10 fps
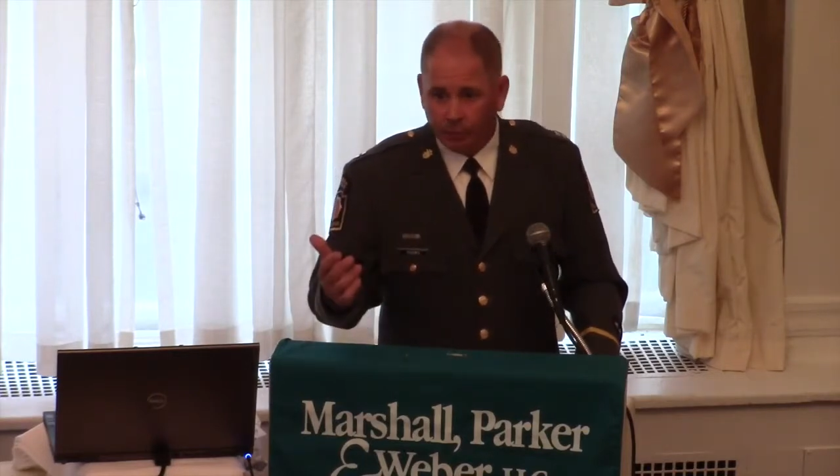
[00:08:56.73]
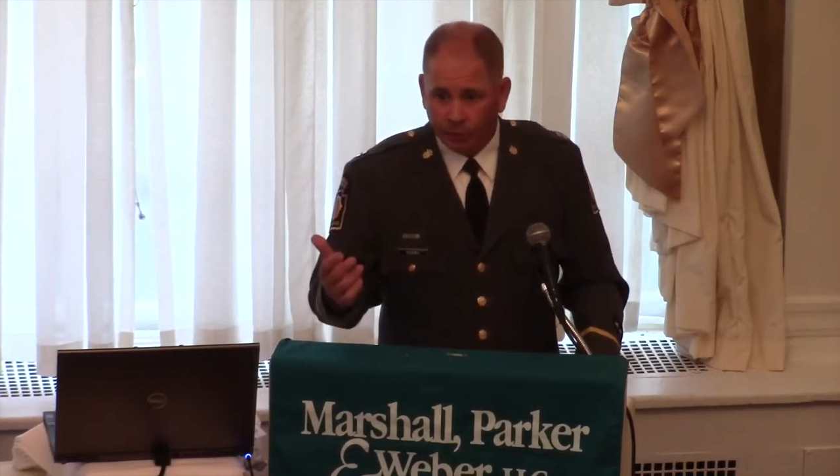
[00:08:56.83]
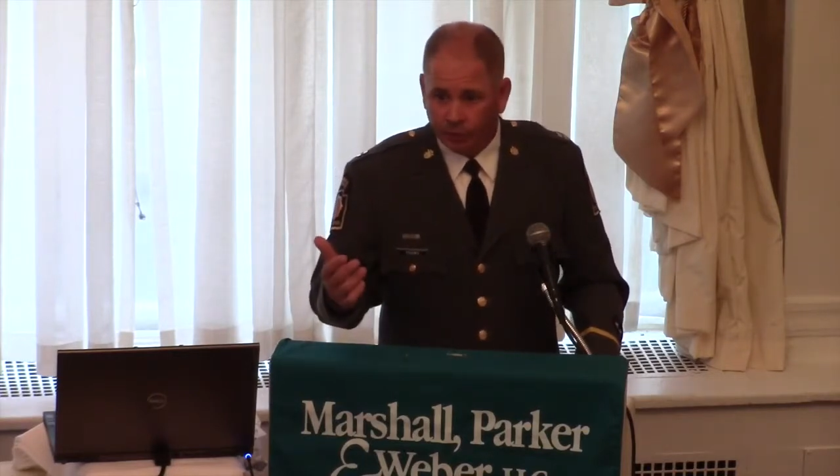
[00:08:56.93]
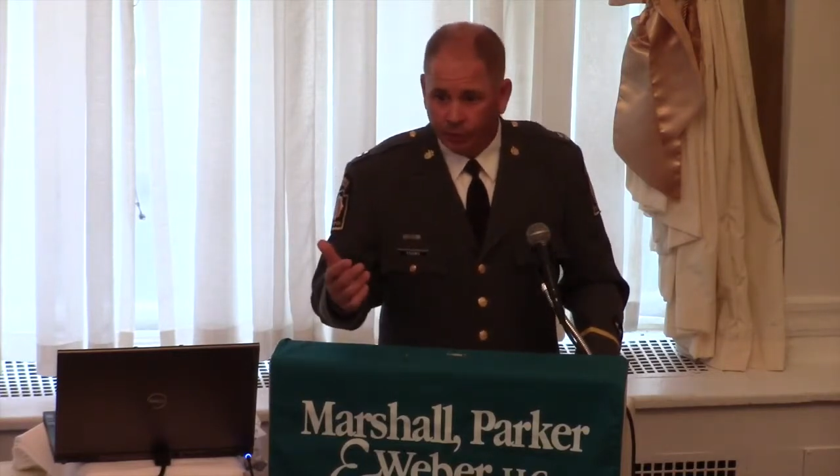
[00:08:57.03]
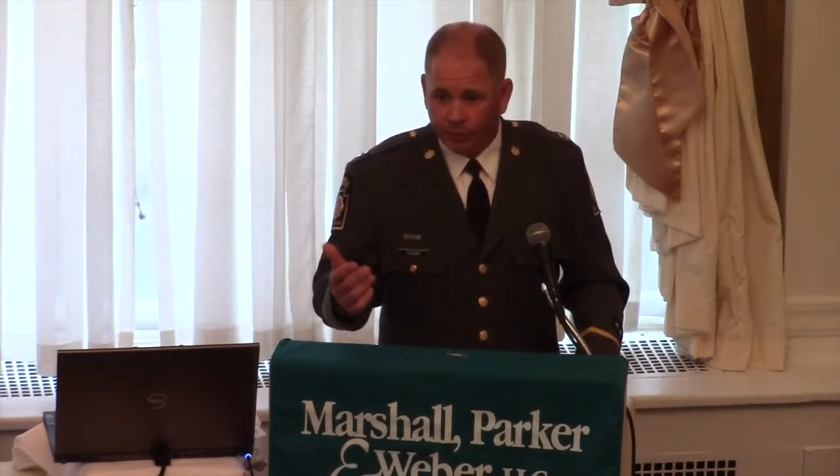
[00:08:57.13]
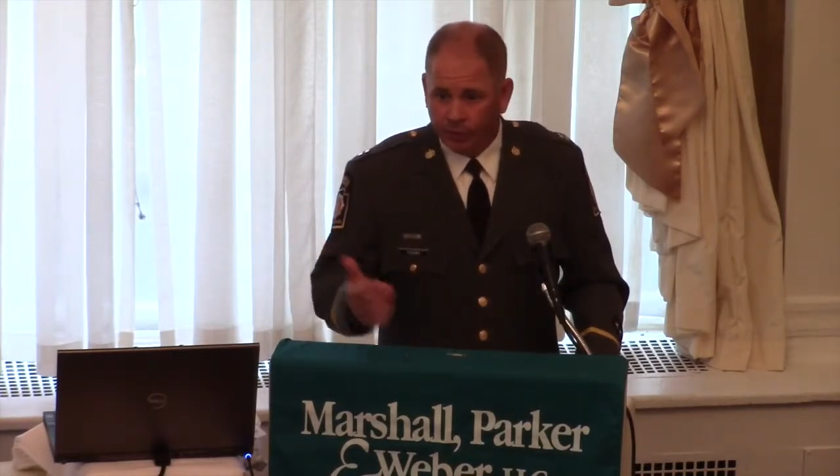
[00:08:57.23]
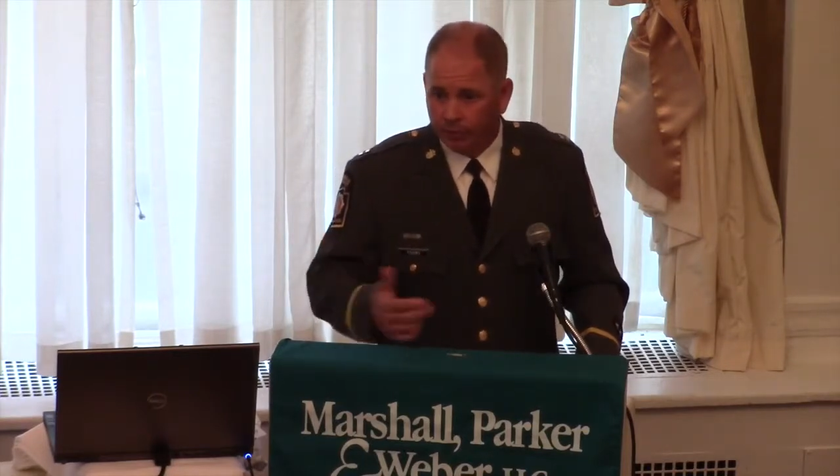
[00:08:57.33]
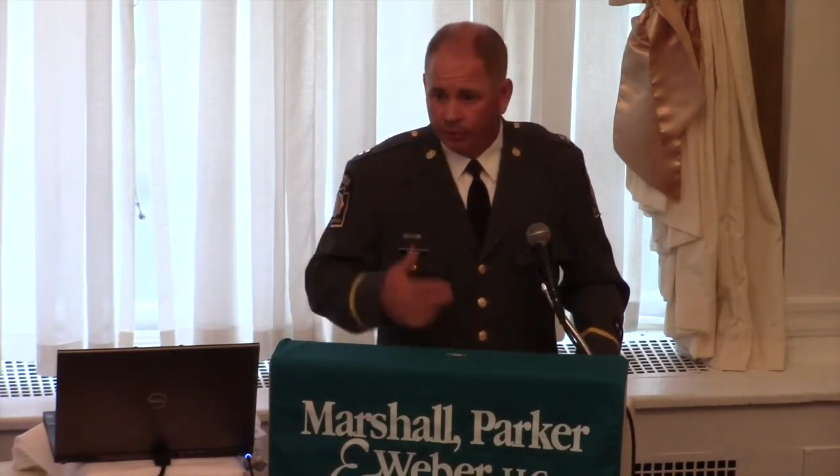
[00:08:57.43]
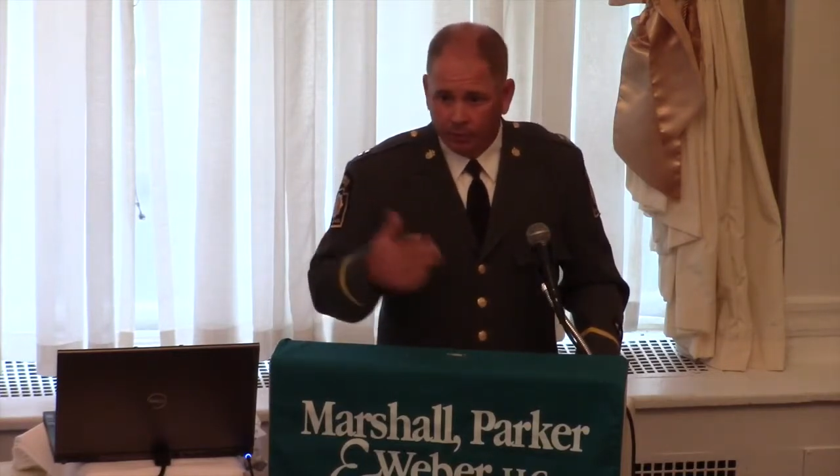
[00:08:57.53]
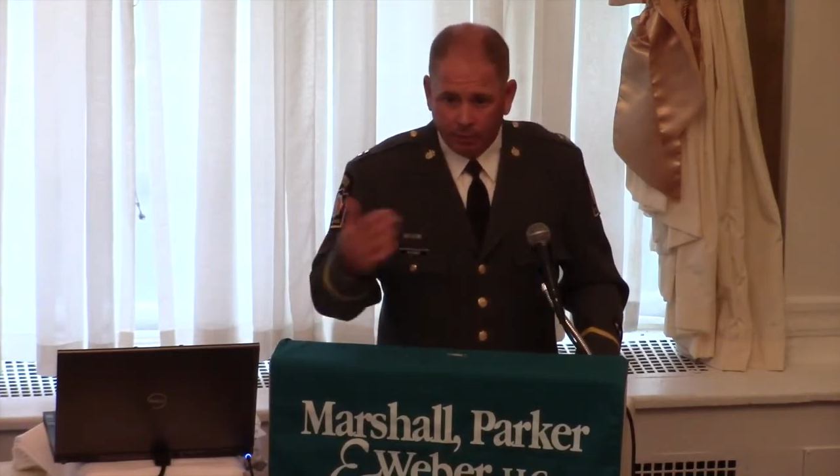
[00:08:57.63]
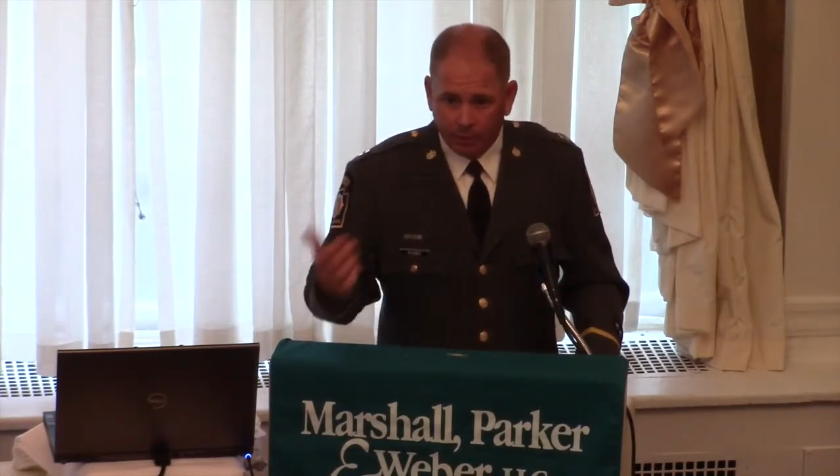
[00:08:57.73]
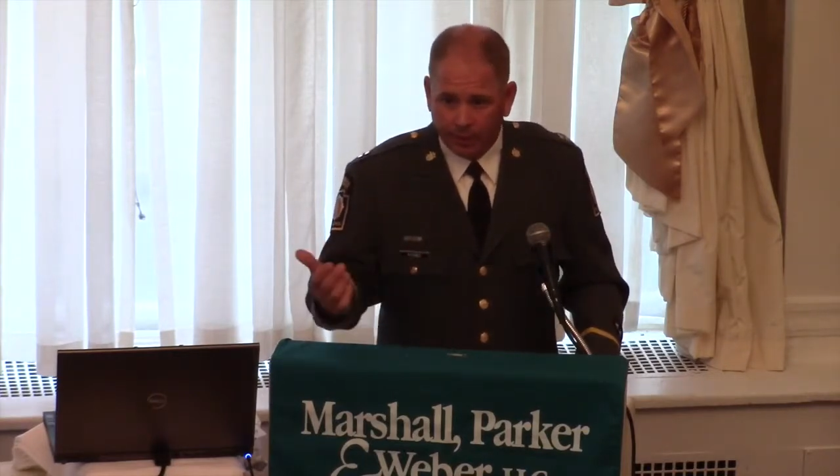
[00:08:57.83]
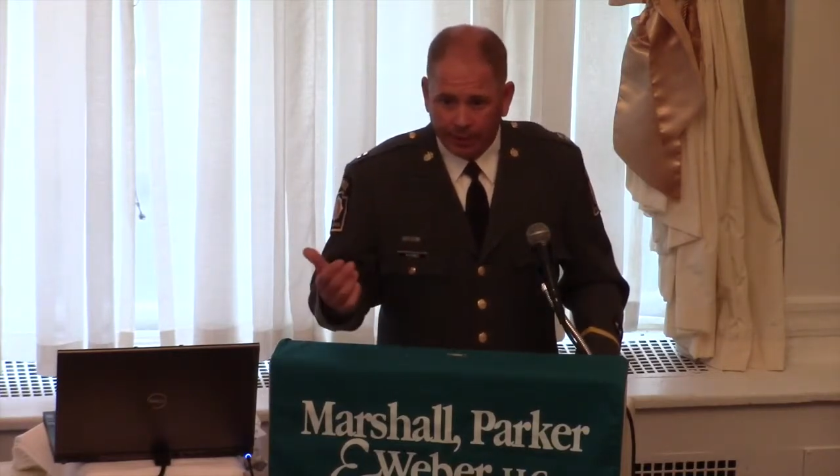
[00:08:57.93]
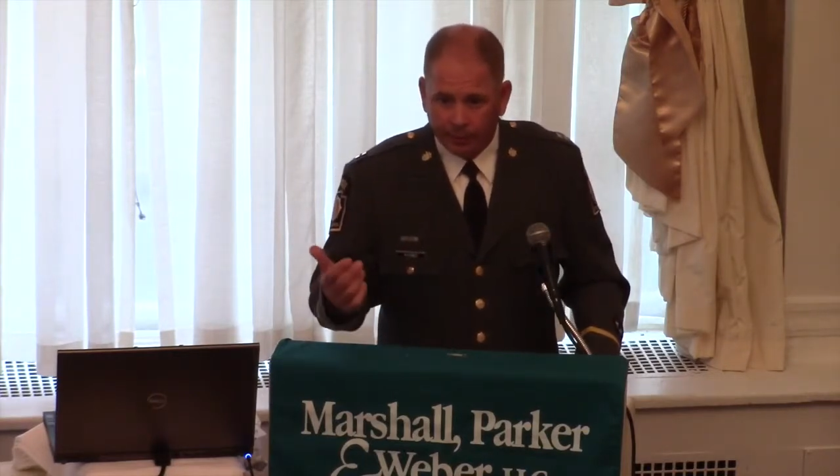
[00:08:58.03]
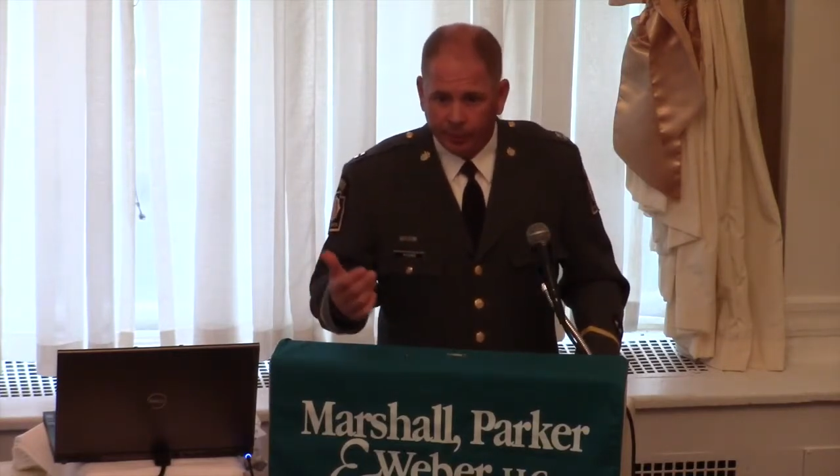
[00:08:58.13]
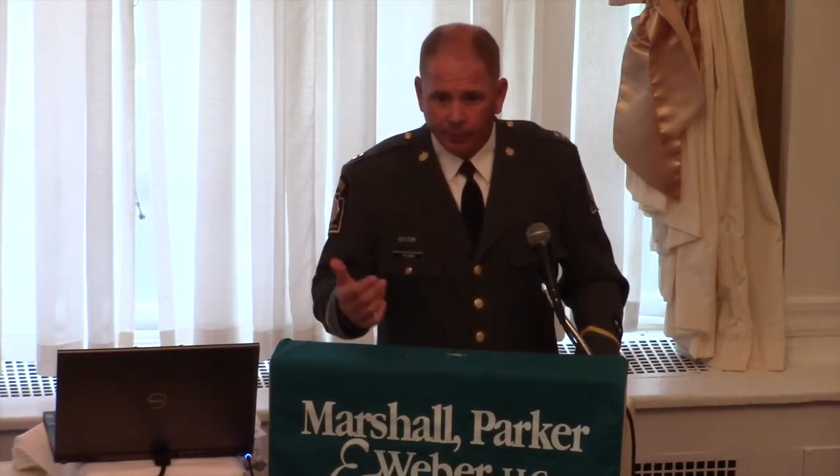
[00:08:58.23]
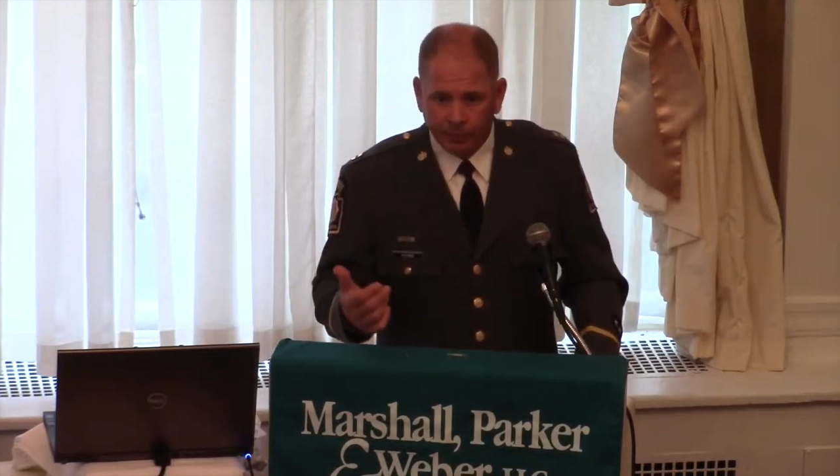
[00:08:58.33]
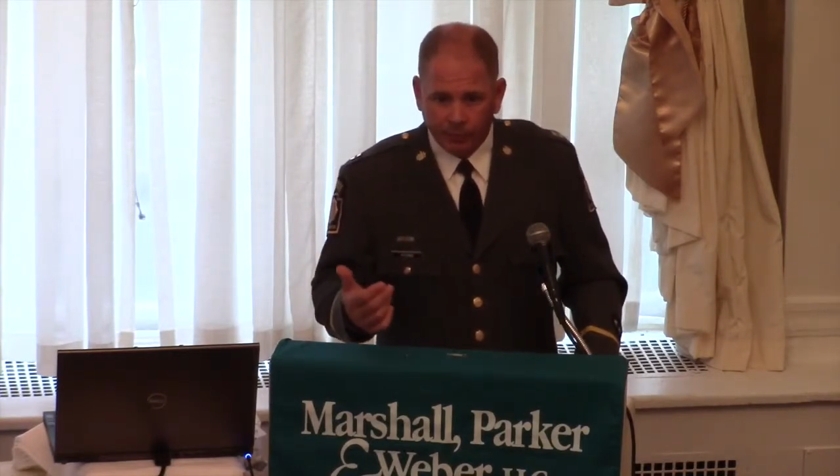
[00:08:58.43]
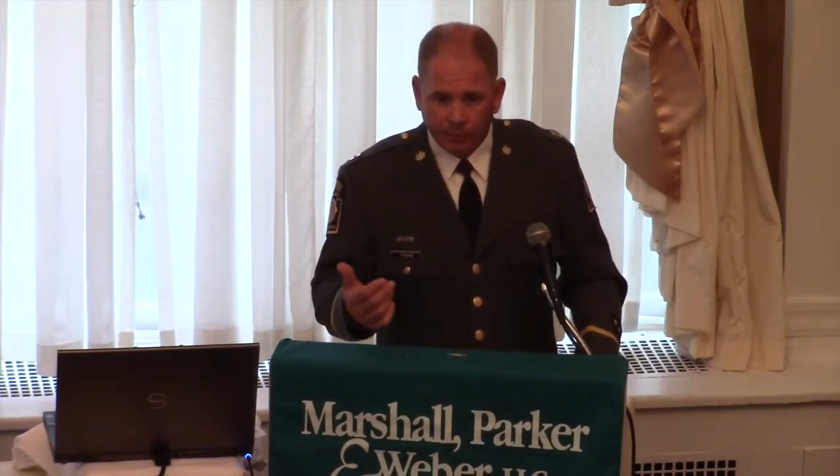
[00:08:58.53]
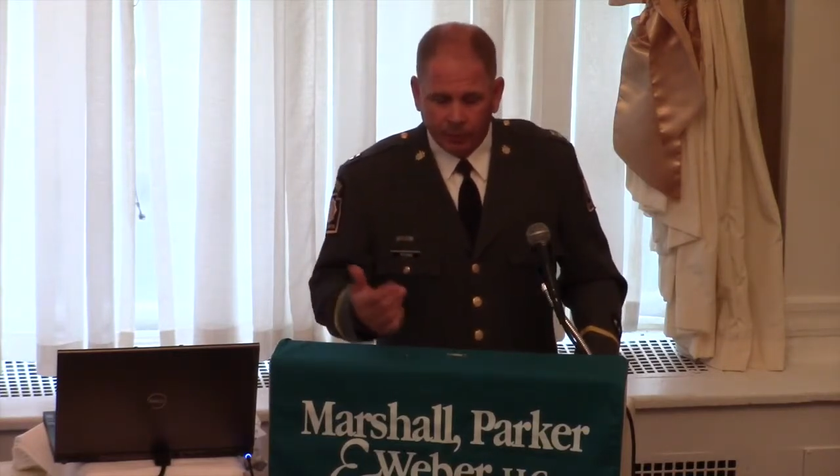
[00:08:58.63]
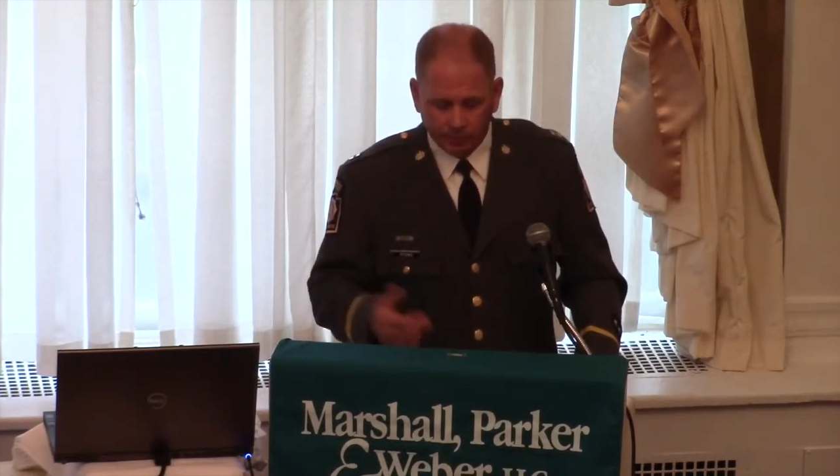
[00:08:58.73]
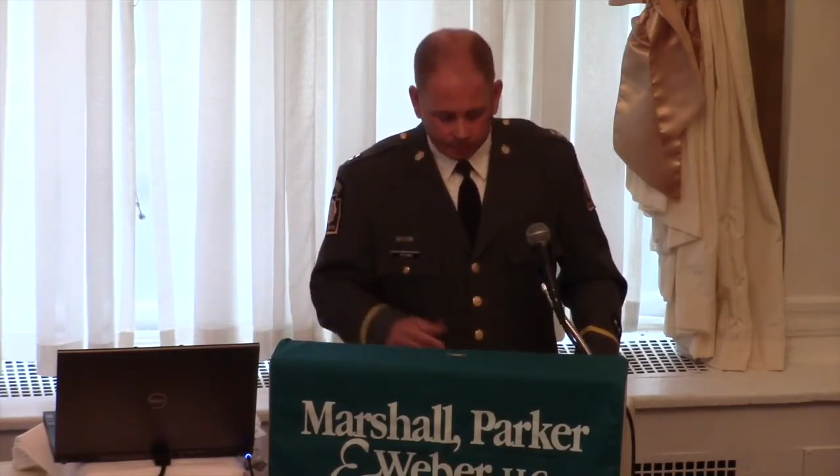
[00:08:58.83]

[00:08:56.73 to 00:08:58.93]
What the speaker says: we're good, and then we move on.